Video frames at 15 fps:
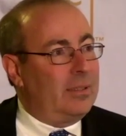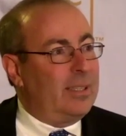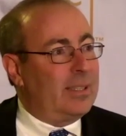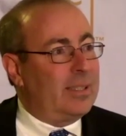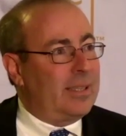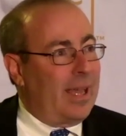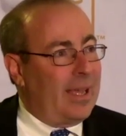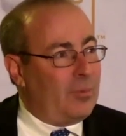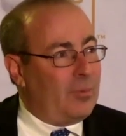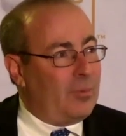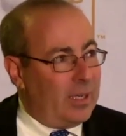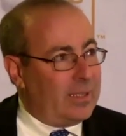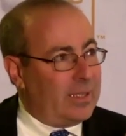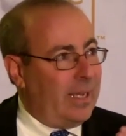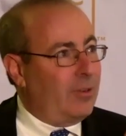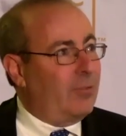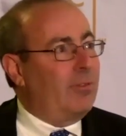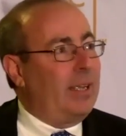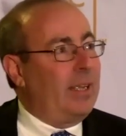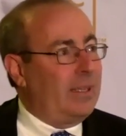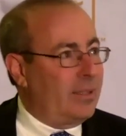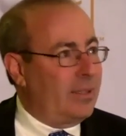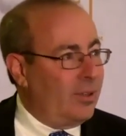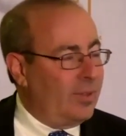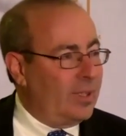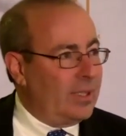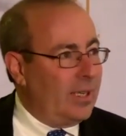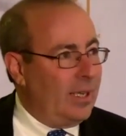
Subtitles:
decide where to take rates over